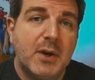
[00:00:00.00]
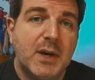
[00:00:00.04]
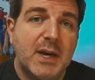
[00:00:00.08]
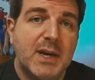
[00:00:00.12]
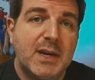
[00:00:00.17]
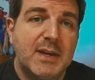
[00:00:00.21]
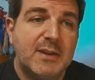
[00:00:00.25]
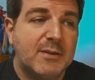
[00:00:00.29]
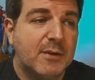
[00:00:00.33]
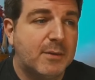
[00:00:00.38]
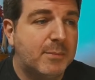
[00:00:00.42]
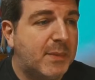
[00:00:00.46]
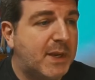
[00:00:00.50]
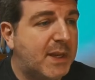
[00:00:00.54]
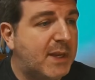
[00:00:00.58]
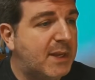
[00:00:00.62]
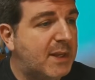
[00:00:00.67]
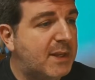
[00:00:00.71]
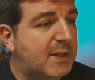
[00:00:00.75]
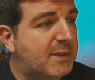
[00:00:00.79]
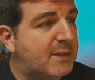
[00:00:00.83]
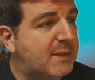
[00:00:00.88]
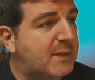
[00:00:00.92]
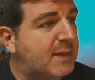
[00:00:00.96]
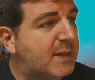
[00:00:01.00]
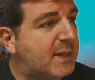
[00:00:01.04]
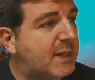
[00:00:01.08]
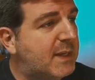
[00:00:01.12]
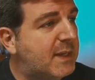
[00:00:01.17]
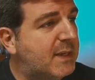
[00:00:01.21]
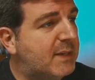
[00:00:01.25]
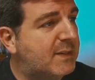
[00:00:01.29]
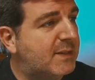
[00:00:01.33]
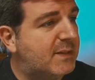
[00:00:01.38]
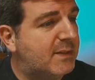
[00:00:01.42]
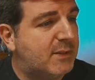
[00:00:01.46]
8 on my list
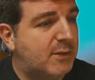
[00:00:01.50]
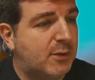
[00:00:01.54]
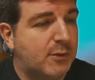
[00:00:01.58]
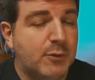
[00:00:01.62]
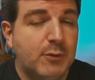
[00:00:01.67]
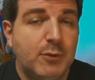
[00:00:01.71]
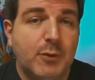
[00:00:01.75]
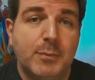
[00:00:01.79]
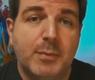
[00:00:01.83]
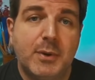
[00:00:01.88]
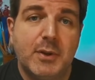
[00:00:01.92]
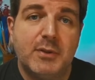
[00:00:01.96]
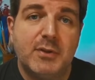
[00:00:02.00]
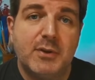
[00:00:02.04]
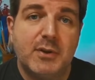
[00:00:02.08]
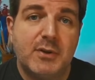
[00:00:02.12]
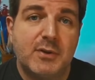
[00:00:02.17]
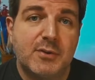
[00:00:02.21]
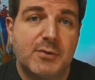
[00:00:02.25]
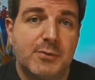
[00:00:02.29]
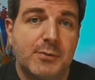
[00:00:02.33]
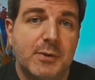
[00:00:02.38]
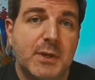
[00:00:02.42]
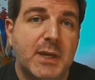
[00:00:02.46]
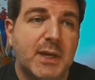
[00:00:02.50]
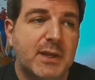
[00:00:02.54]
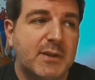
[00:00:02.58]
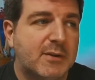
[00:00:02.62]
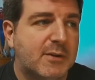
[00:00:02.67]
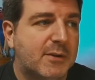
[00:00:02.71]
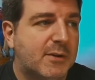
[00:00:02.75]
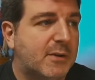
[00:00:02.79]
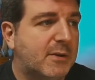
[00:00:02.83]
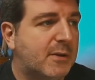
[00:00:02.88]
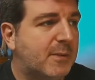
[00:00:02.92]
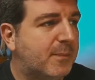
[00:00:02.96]
is the new bundle
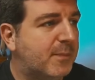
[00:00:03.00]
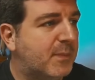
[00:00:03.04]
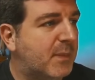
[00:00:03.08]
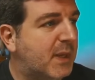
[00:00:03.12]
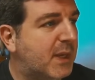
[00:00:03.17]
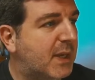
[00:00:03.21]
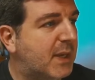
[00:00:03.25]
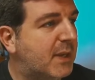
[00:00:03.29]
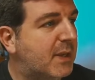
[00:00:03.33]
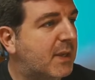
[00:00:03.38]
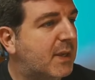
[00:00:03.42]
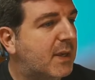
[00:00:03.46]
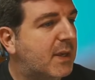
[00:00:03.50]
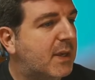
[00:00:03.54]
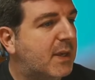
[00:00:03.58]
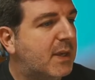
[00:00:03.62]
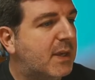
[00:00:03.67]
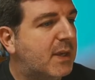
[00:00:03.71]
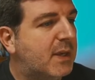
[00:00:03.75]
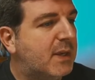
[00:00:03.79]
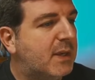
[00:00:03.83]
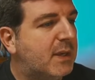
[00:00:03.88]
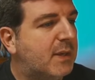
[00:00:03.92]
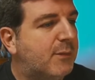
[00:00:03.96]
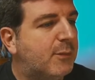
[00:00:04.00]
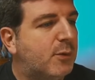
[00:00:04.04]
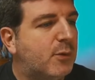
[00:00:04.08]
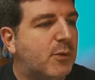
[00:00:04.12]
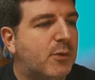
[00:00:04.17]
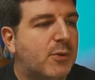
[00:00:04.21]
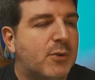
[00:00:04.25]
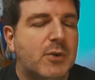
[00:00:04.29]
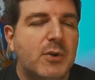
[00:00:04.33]
creator. And if you don't